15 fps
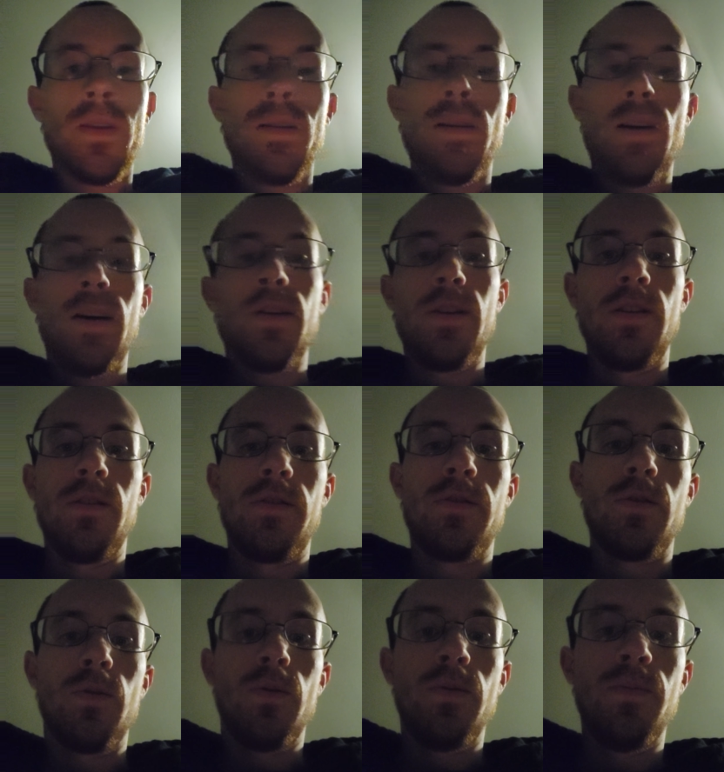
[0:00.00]
I think it looks
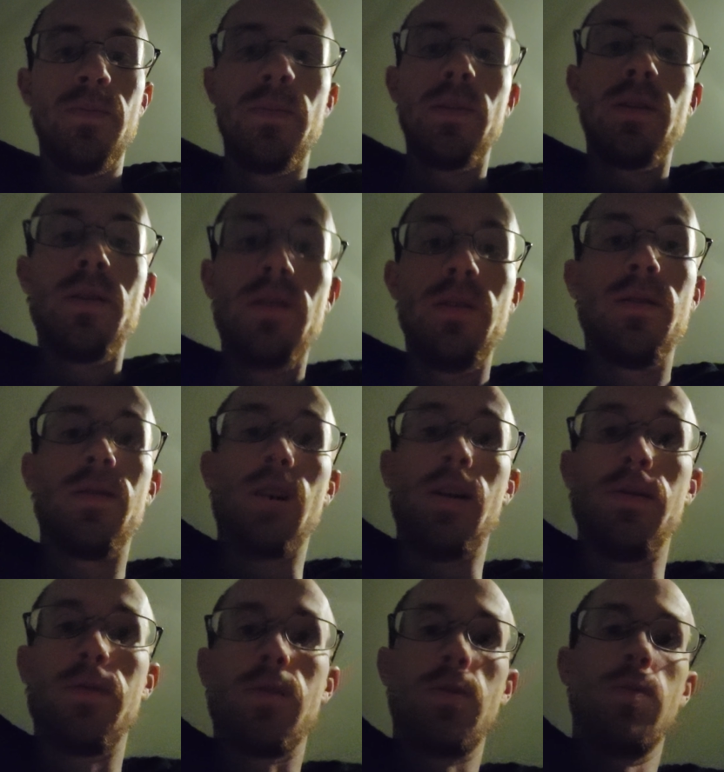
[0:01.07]
cool.
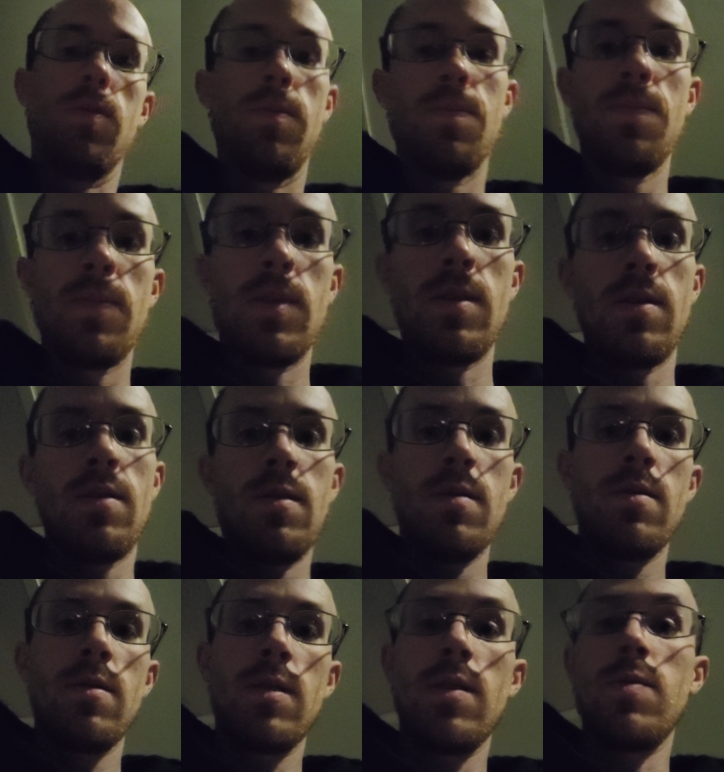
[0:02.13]
Sounds cool.
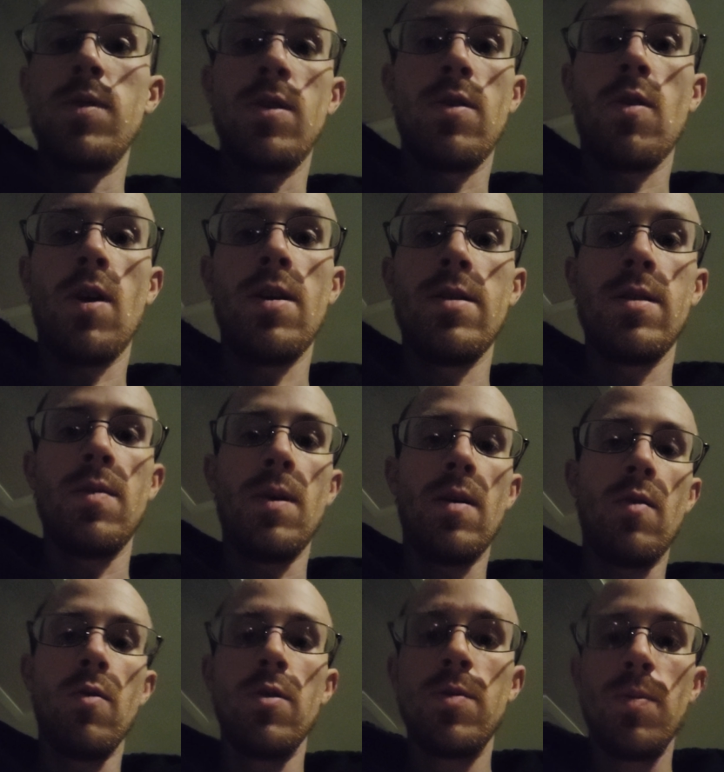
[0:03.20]
Gives you a crazy amount of
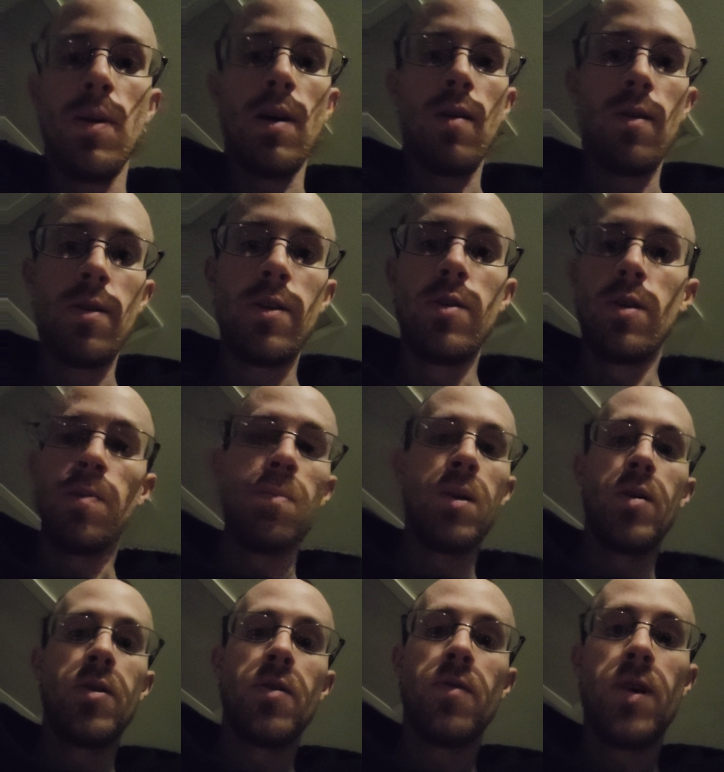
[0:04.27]
horsepower. You can blow
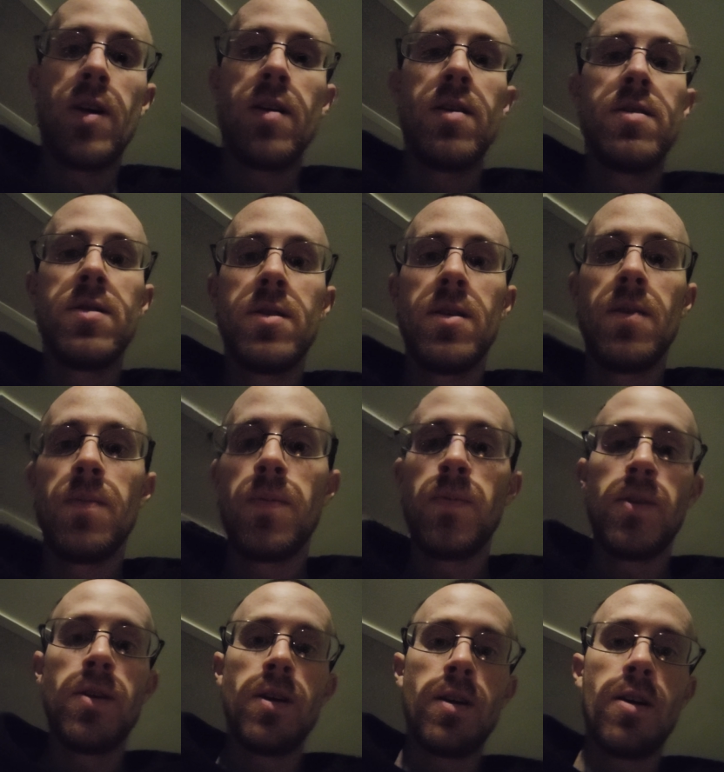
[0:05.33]
your fucking engine up if
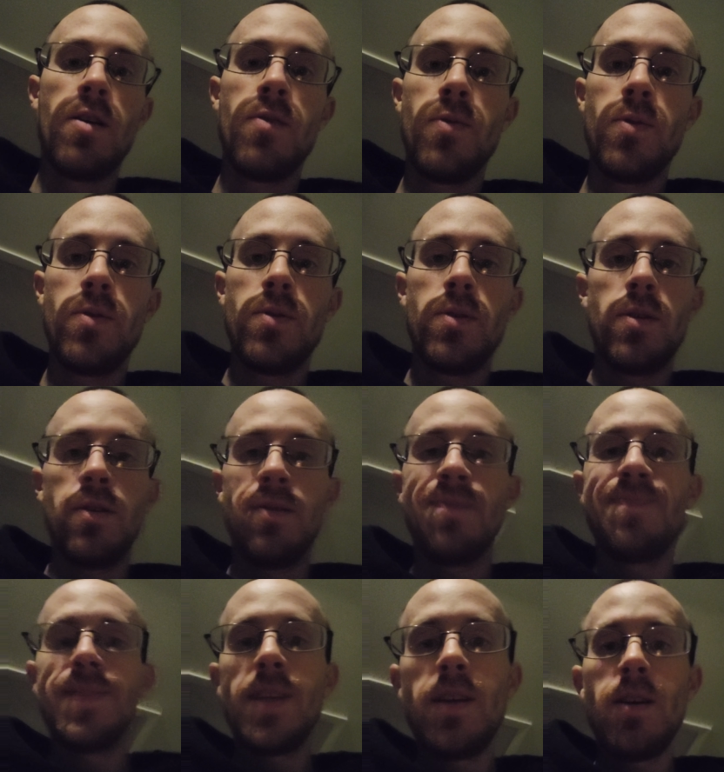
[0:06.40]
you're not careful, so
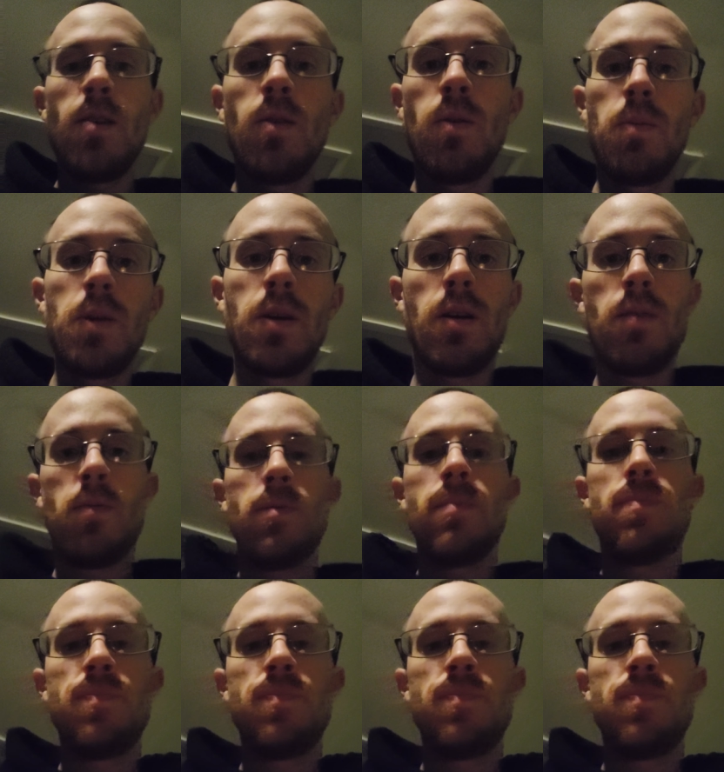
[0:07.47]
we'll be careful.